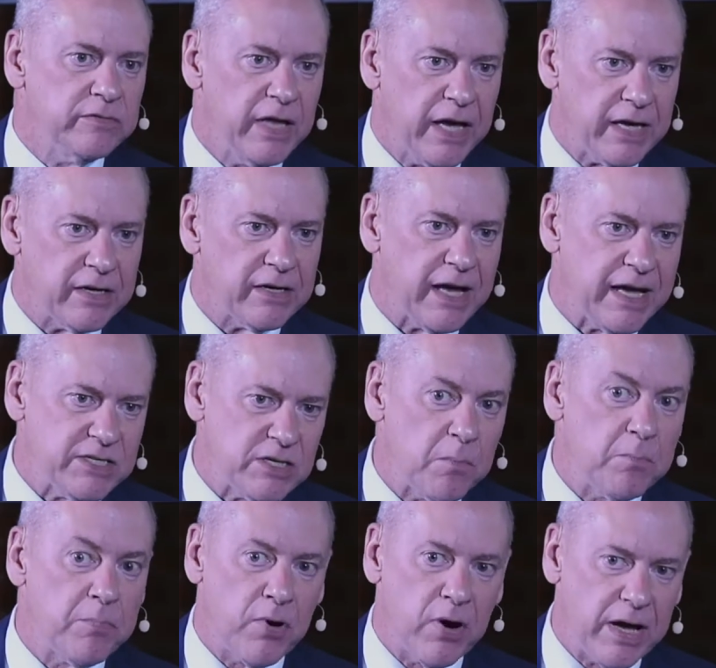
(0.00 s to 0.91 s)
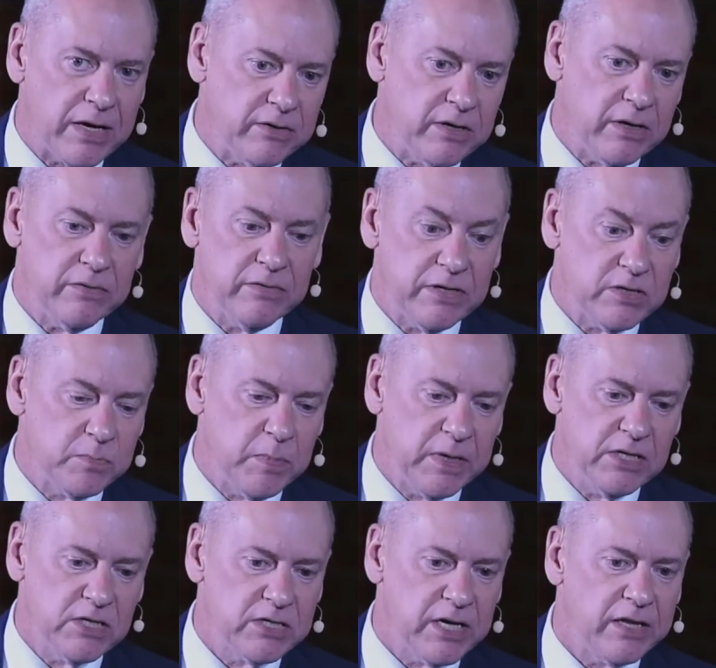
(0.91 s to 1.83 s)
of that, it has
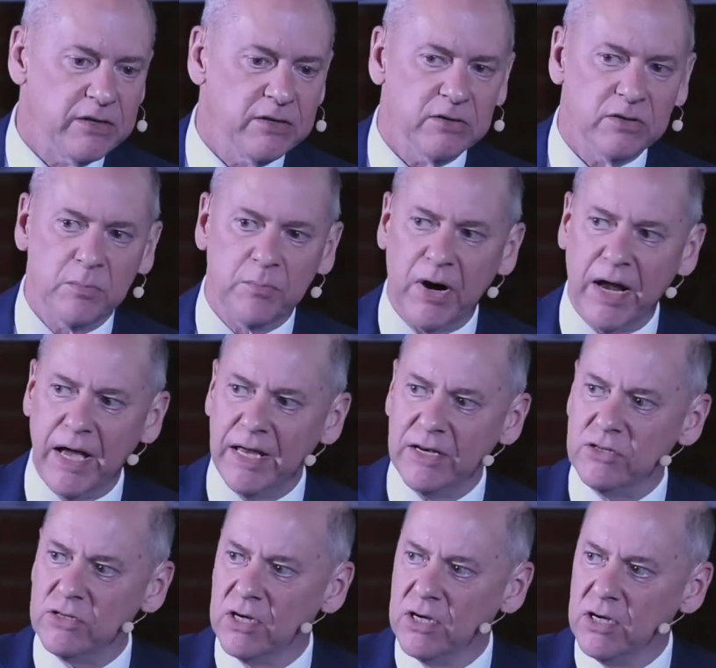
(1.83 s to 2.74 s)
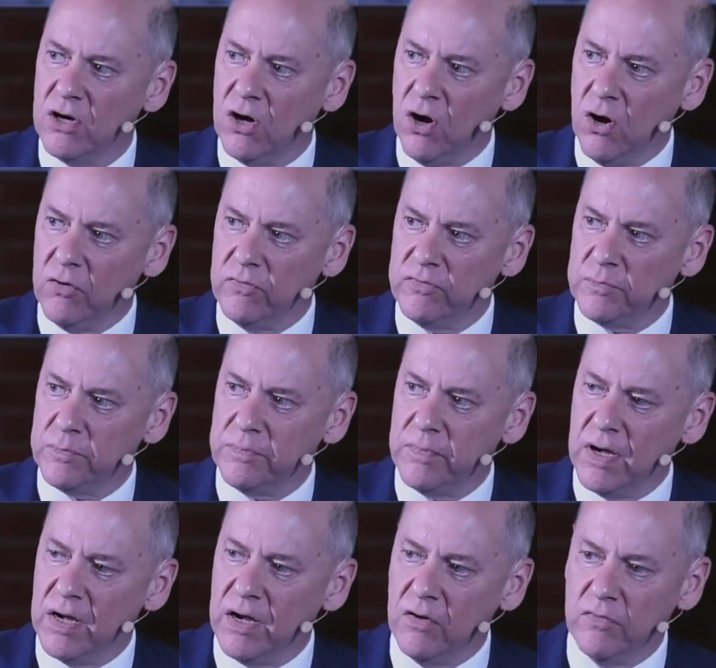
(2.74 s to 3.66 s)
been said that the brand of
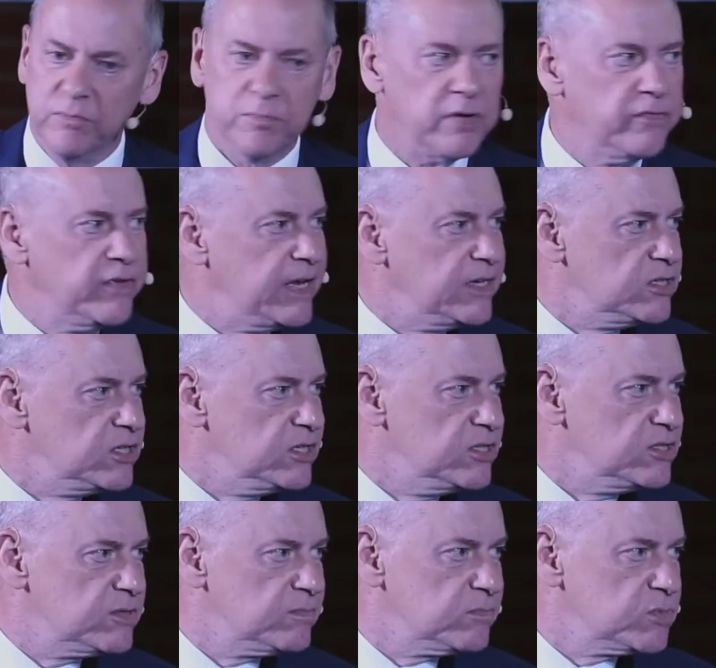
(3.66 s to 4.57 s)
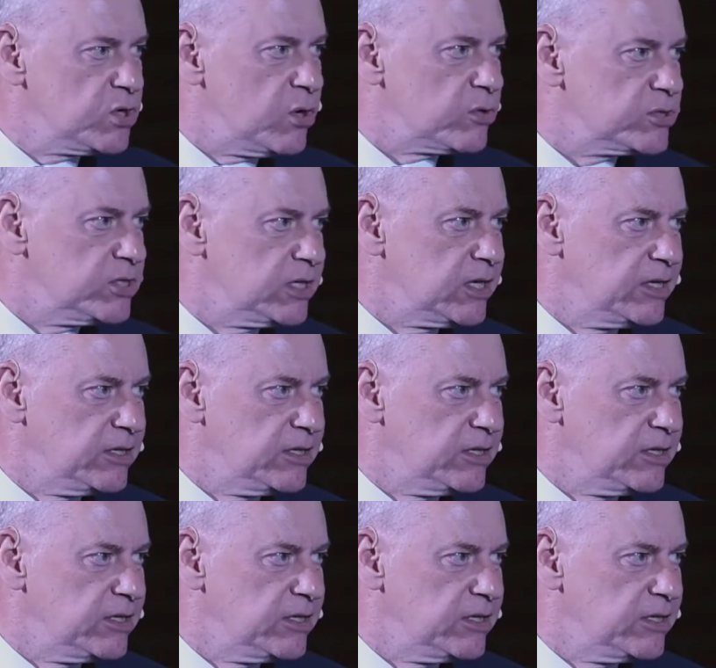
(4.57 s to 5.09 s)
Prevent is toxic.